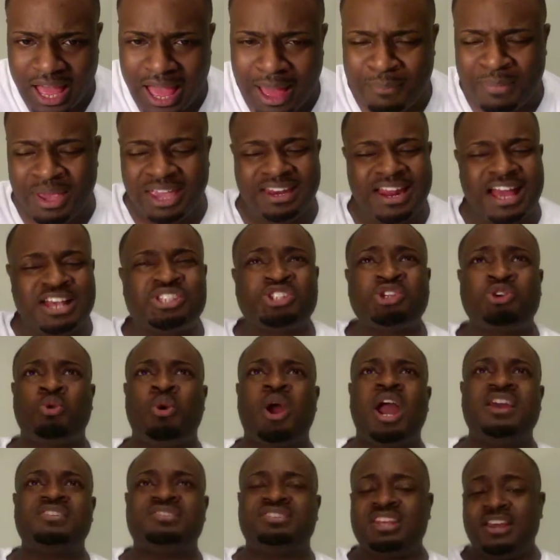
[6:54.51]
I mean, that's
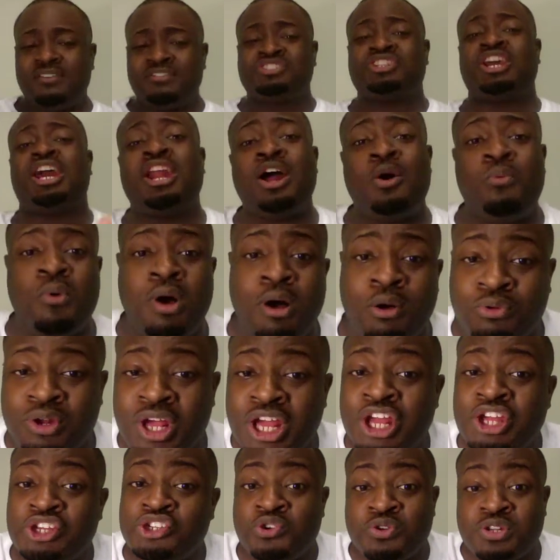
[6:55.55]
crazy. Stevie J don't want
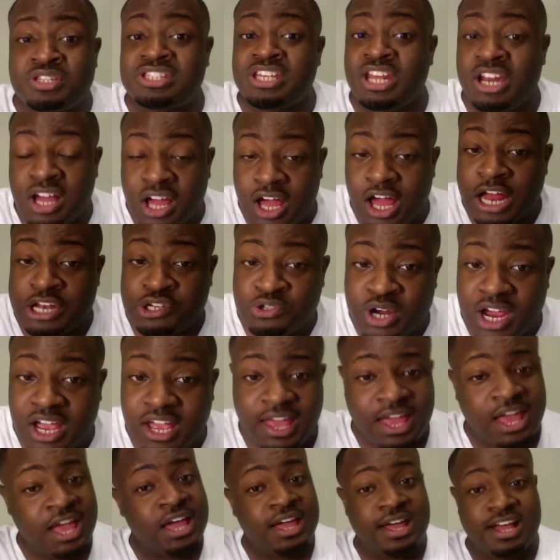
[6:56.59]
you to see the contract
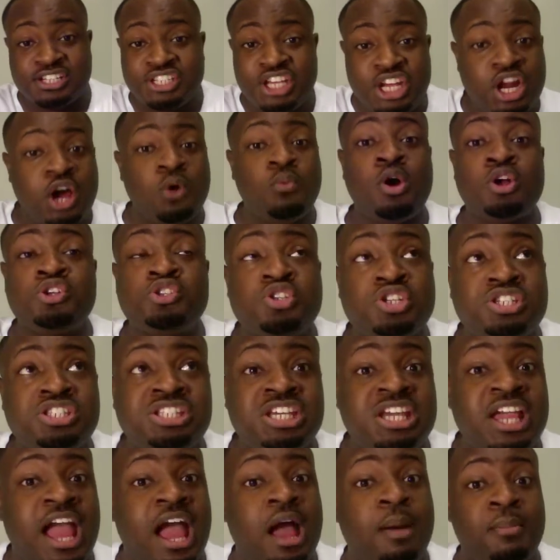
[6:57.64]
because he don't want you to
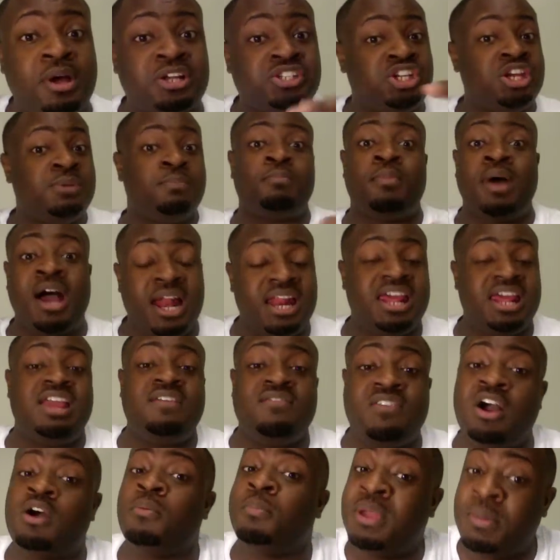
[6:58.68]
see how much money he's
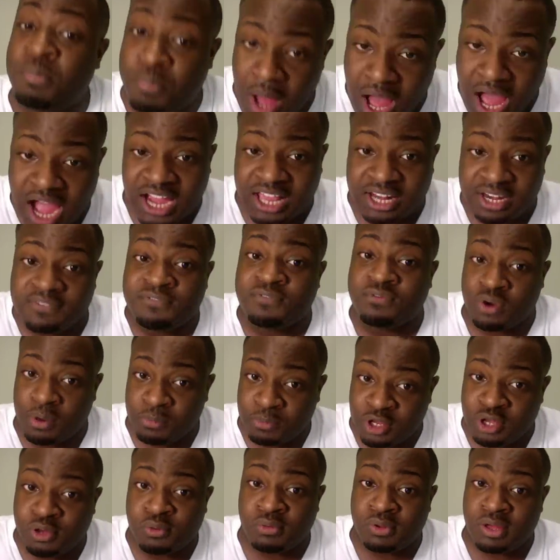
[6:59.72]
going to be pocketing from
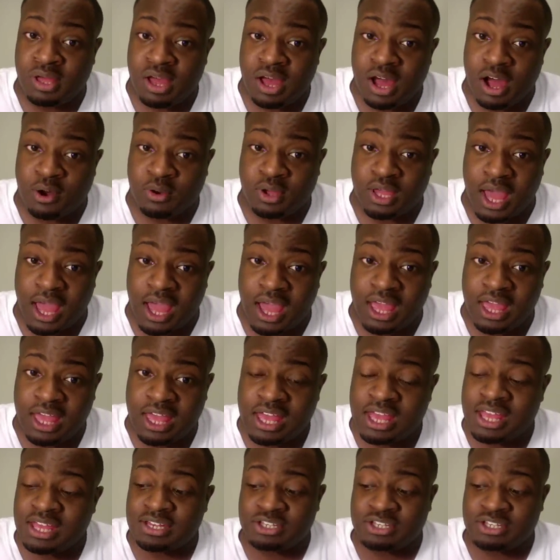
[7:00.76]
you. Okay?